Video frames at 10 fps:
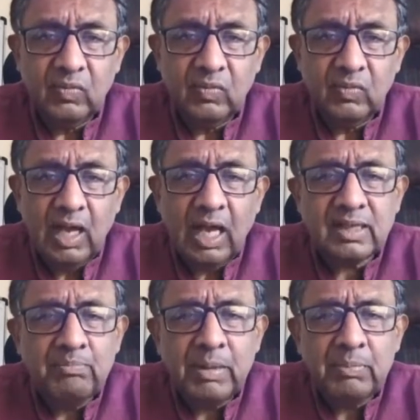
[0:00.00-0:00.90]
Are
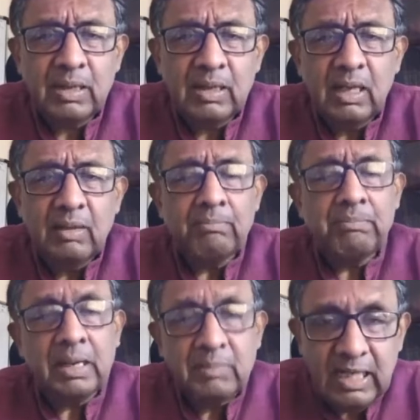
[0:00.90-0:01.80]
some people
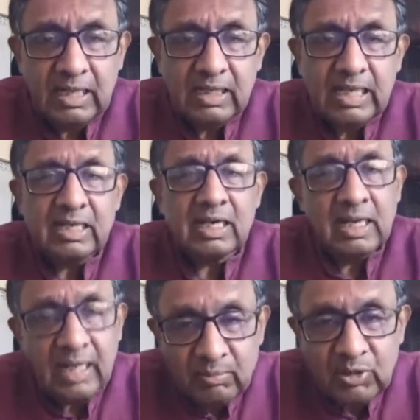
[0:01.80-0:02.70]
permanently
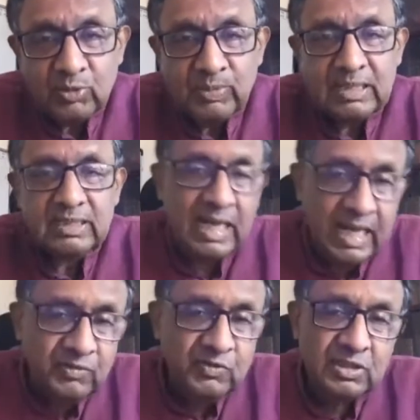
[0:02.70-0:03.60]
condemned to be
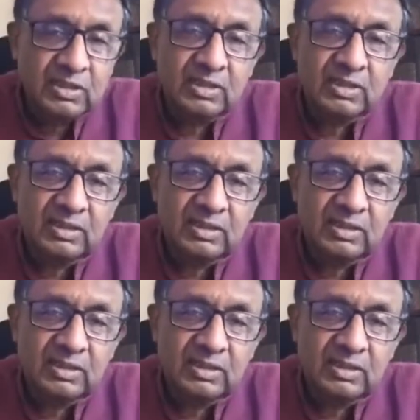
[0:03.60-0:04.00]
slaves